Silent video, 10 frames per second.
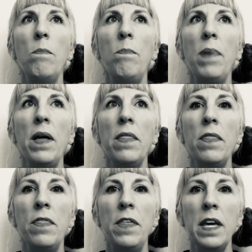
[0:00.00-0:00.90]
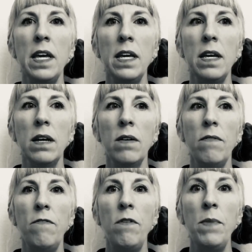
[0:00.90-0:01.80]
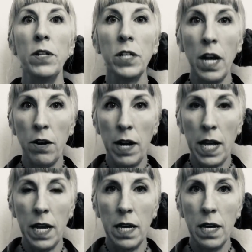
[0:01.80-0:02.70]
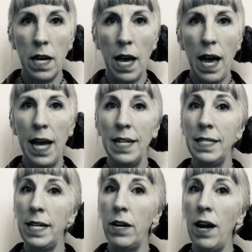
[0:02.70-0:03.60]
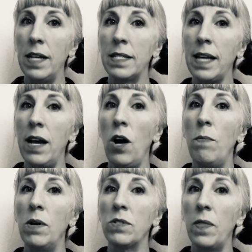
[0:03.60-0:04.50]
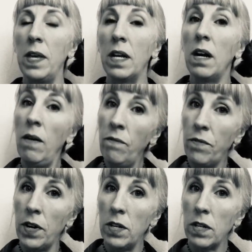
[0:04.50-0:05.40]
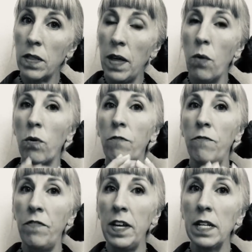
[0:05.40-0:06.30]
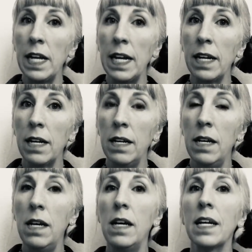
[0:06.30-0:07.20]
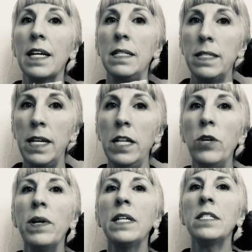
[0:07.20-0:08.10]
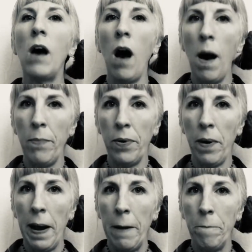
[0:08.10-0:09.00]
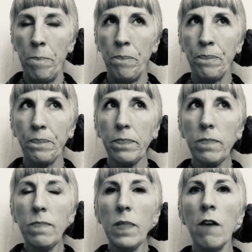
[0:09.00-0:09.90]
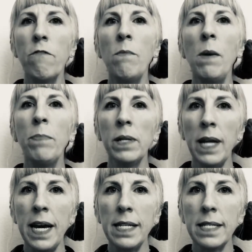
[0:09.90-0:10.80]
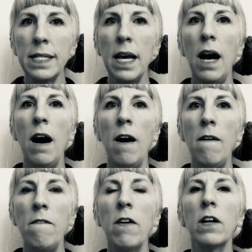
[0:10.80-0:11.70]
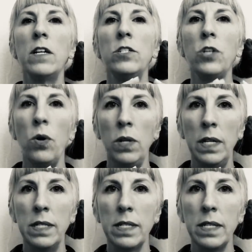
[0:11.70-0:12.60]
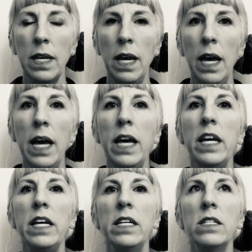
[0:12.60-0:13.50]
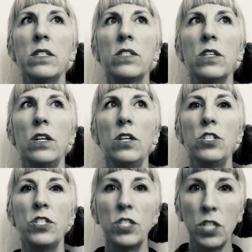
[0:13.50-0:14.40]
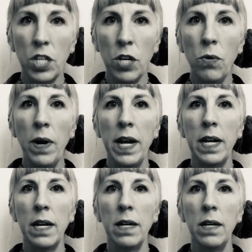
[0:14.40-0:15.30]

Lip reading: But the familiarity and, dare I say, almost the comfort that we're feeling continuing to operate from a place of condolence is skewing